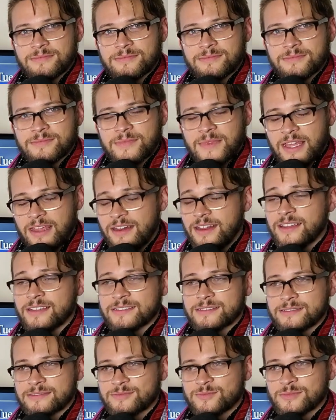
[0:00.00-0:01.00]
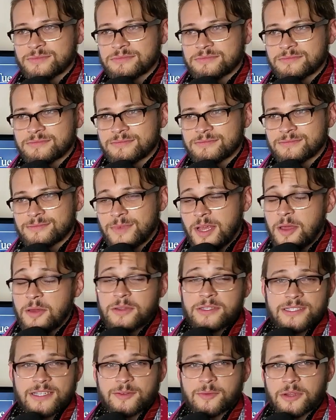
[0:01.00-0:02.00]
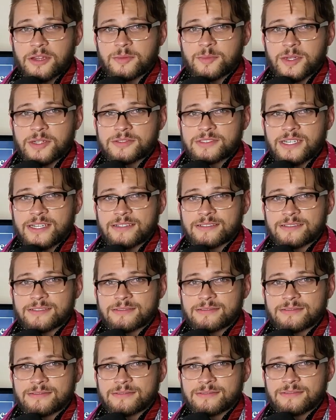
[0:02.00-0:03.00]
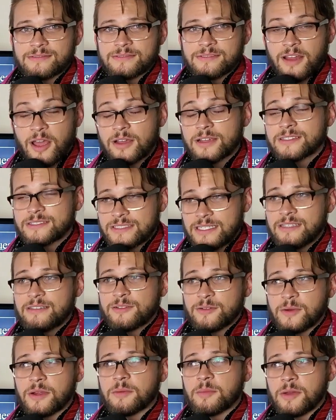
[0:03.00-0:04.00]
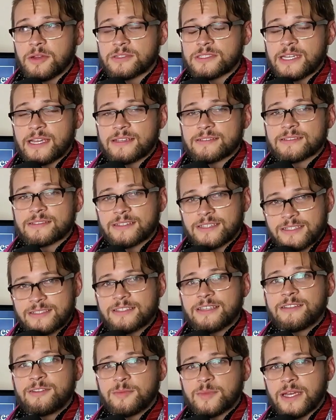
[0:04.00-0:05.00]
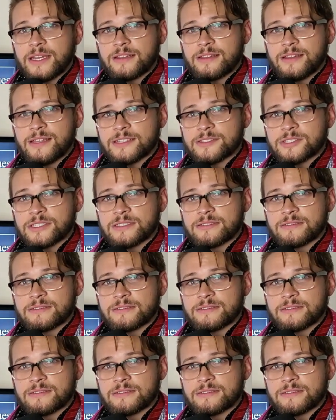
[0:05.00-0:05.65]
It is. I always like wearing bow ties. And I'll continue to wear bow ties and continue my collection.